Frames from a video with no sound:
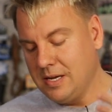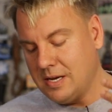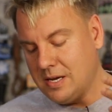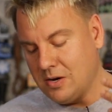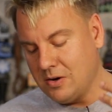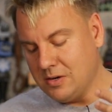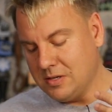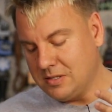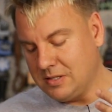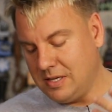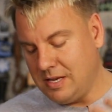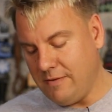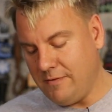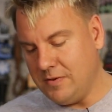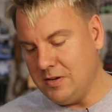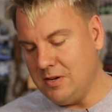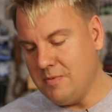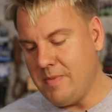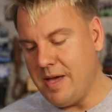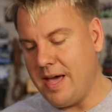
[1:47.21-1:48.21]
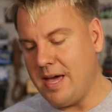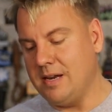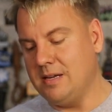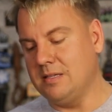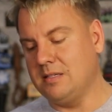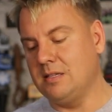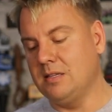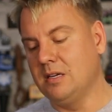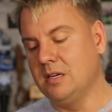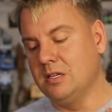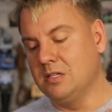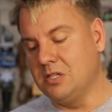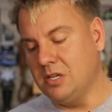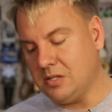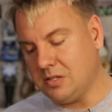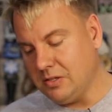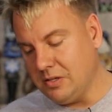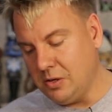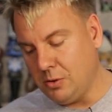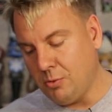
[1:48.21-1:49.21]
here is Giffen DeMatteis,
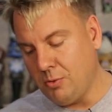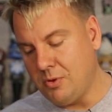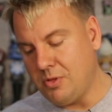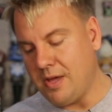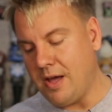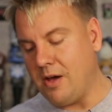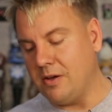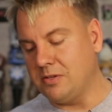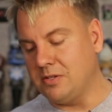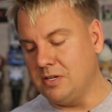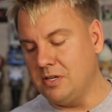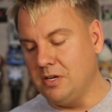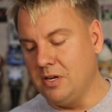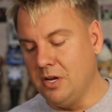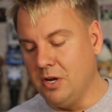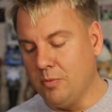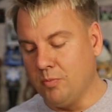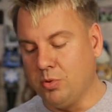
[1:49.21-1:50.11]
Justice League 3000,